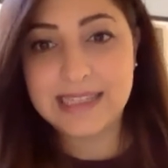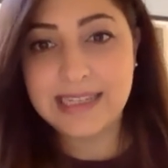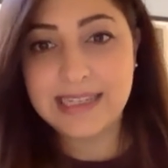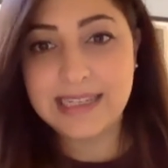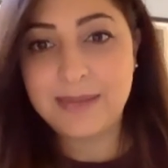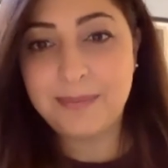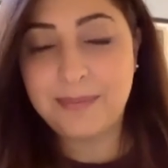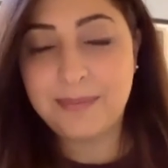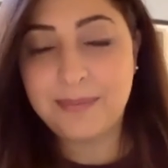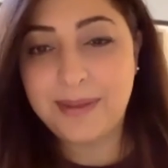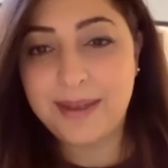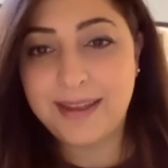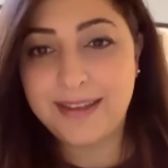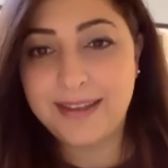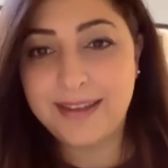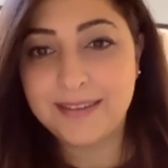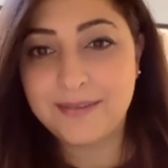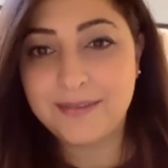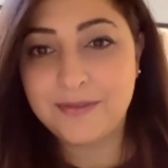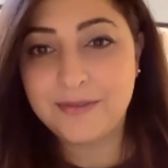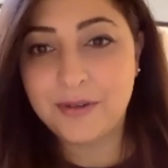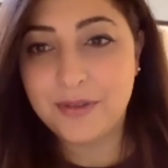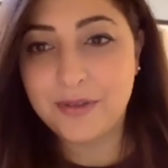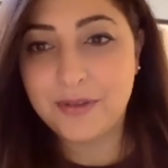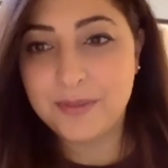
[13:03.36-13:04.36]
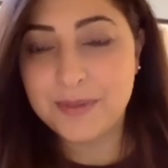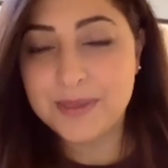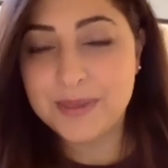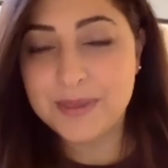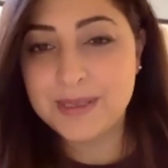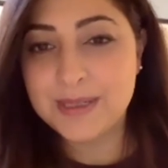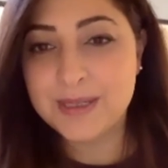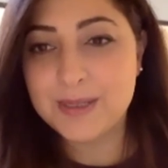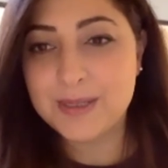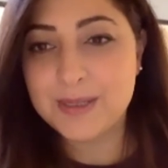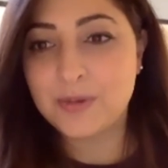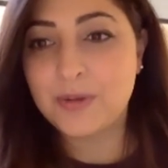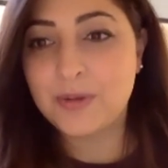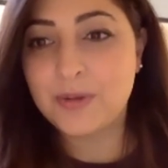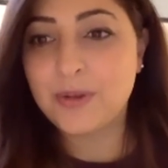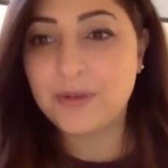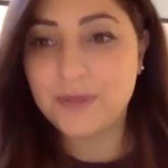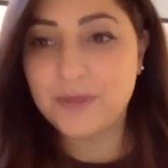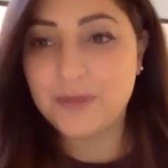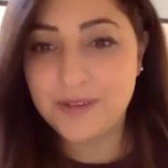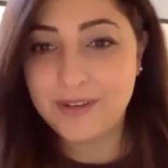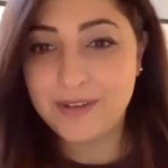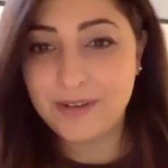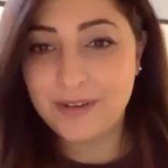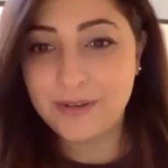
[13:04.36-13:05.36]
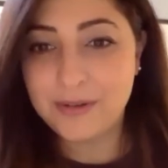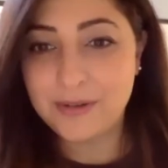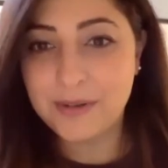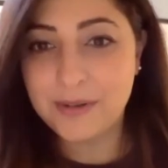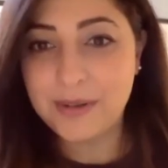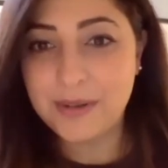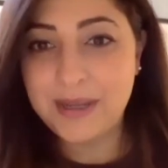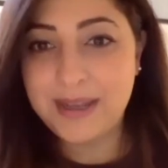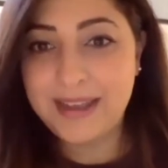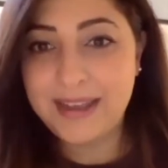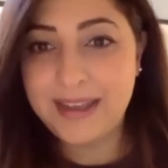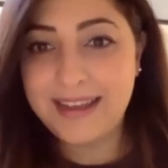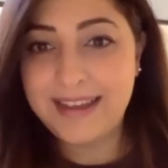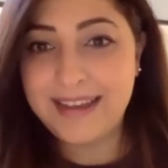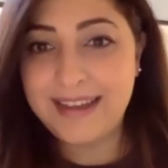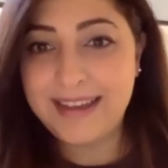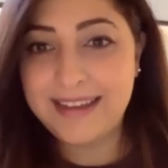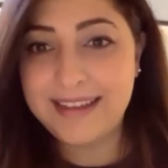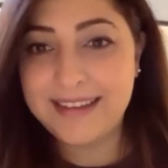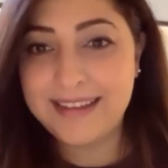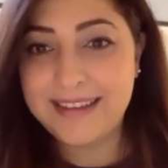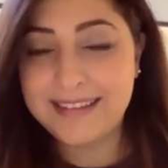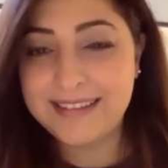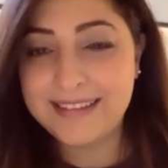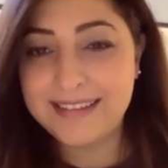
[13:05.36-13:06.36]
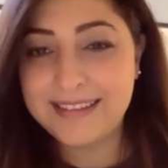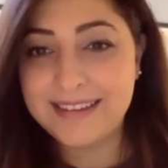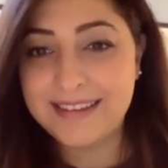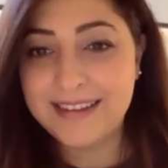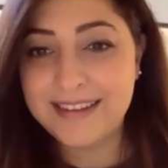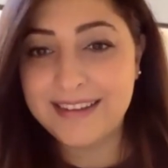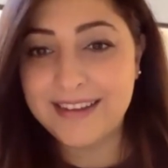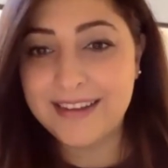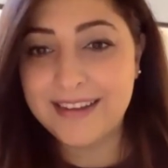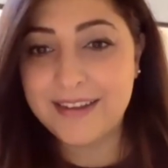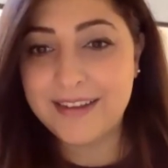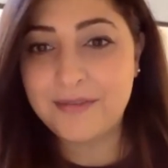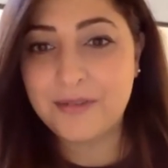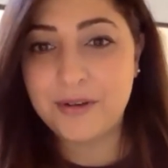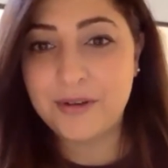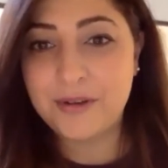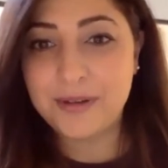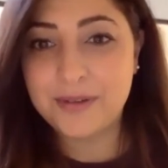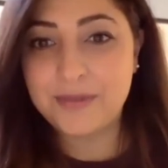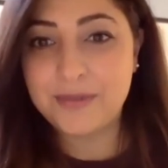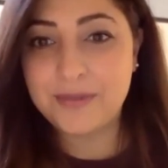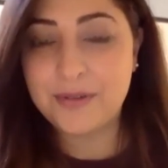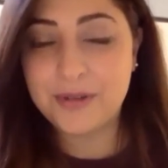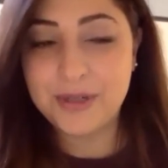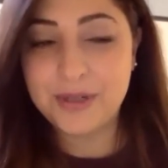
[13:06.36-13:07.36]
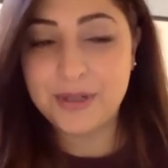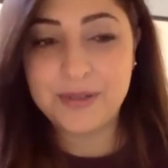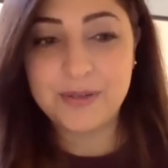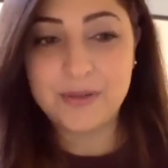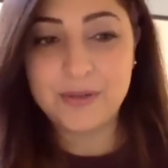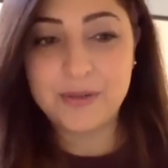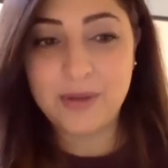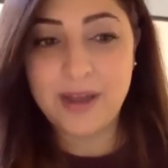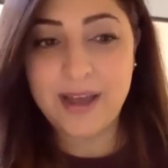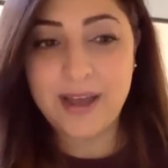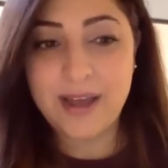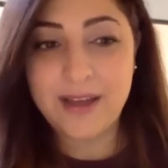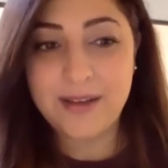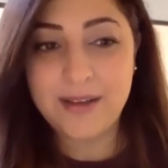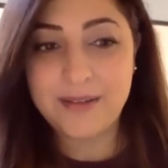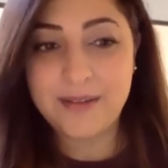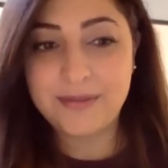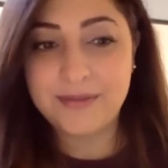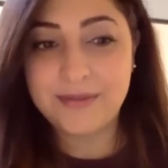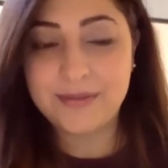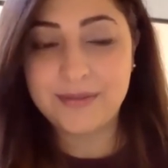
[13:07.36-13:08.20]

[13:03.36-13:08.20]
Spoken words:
leap and for the business to continue and for it to have